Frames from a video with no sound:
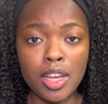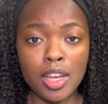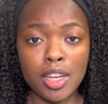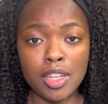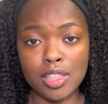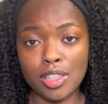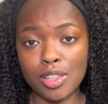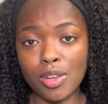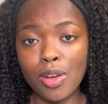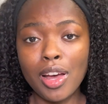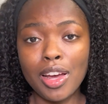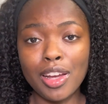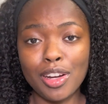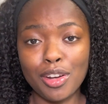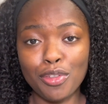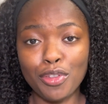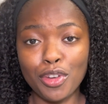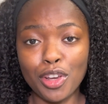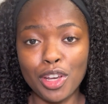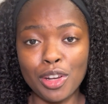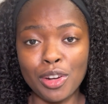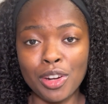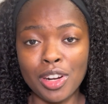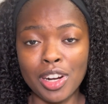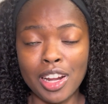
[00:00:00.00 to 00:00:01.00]
so I had to
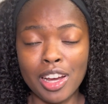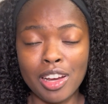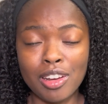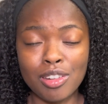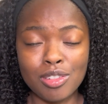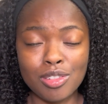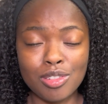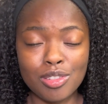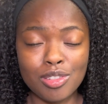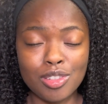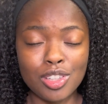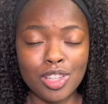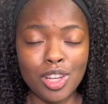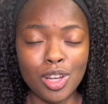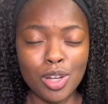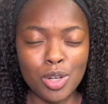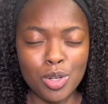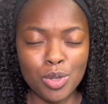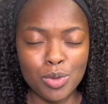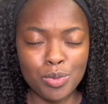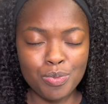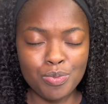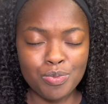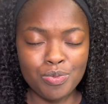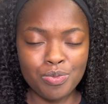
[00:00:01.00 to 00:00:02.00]
figure it out.
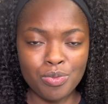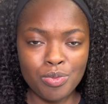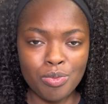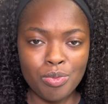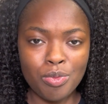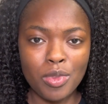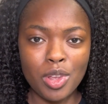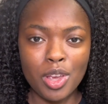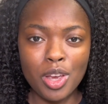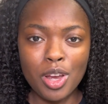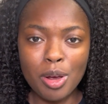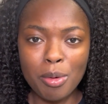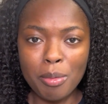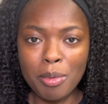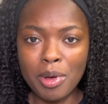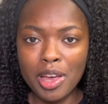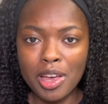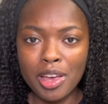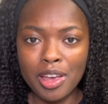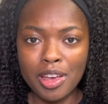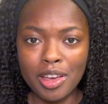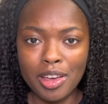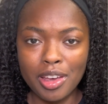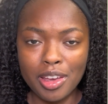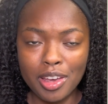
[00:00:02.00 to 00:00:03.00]
So here
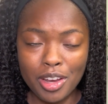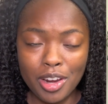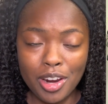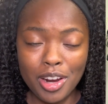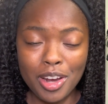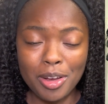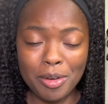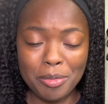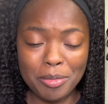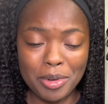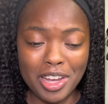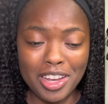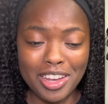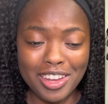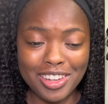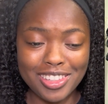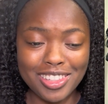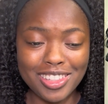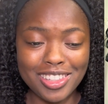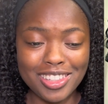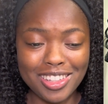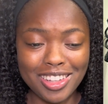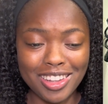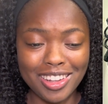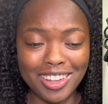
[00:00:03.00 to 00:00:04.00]
how my
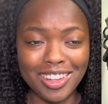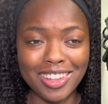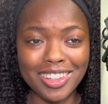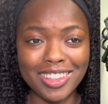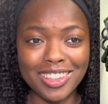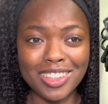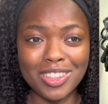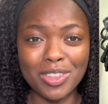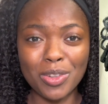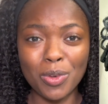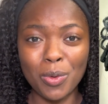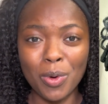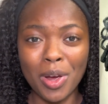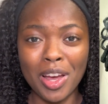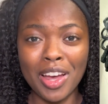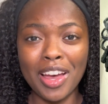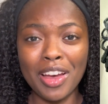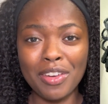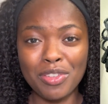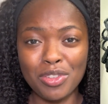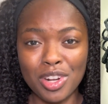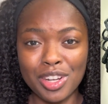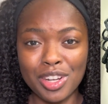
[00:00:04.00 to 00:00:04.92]
edges looked right after